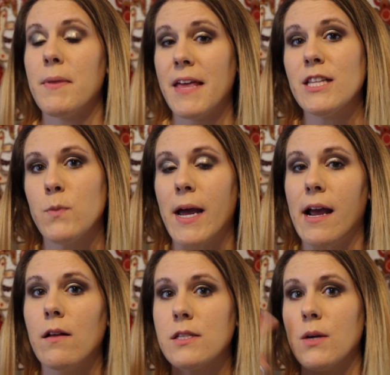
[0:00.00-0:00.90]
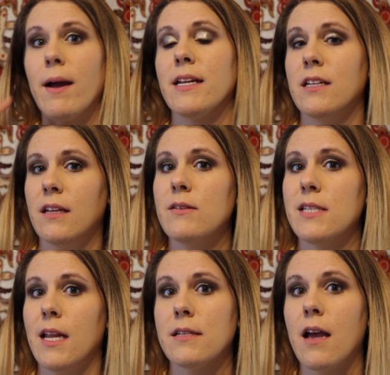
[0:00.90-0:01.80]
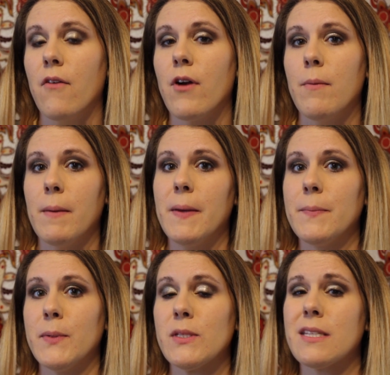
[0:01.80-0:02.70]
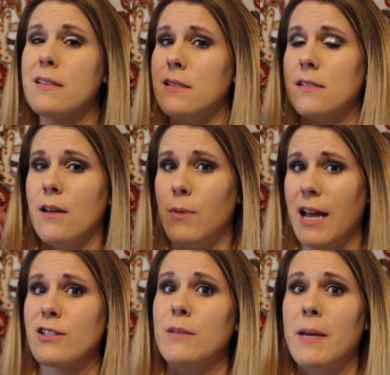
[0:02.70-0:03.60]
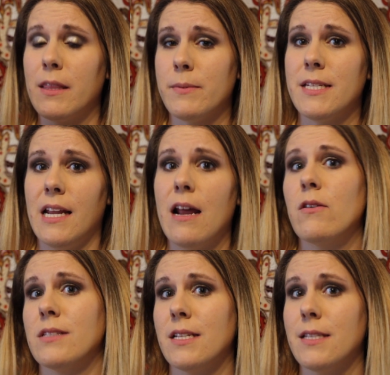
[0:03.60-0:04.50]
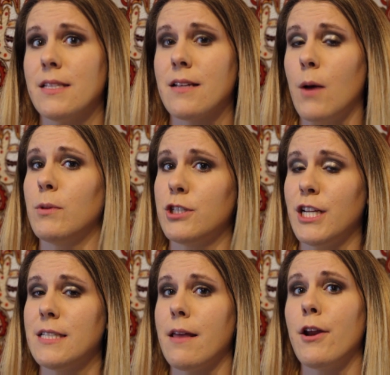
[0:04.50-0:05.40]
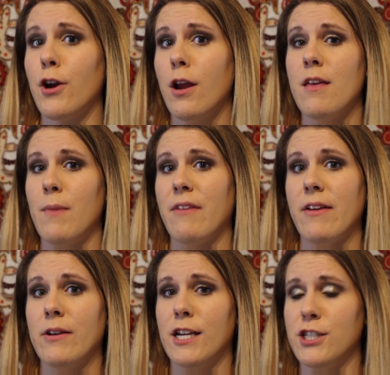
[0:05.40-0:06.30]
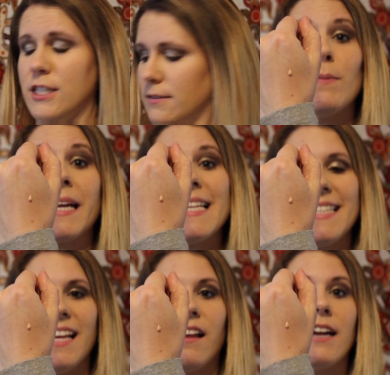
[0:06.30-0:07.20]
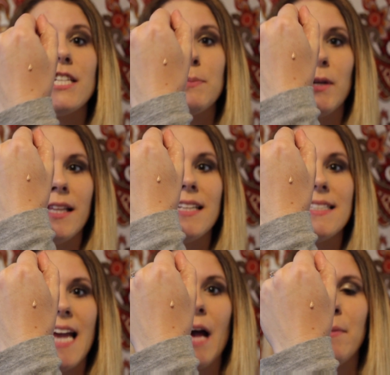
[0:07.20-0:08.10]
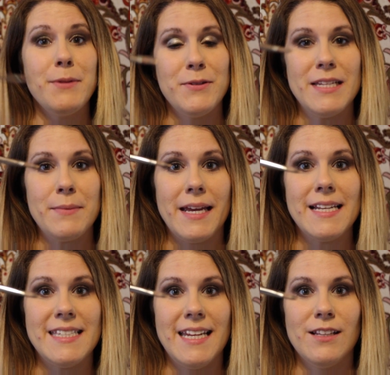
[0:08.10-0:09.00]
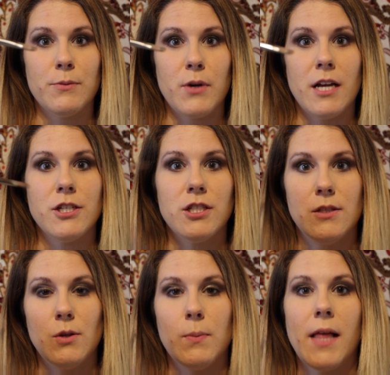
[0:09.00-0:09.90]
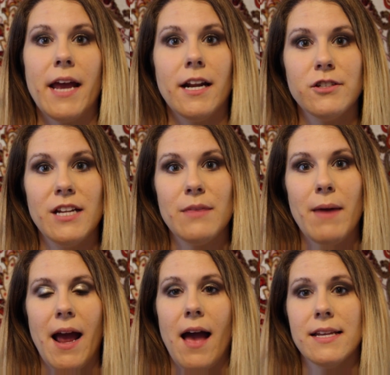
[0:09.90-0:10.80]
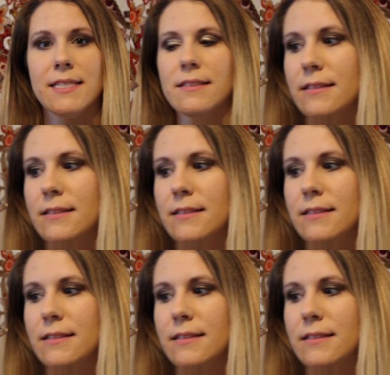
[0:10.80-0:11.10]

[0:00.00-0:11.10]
But that's why also I didn't use it to cover up my pimples, because it would actually make them stand out since it's a couple of shades lighter than my foundation. For my concealer, I just put a little dab. I'm using my concealer brush to apply it underneath my eyes.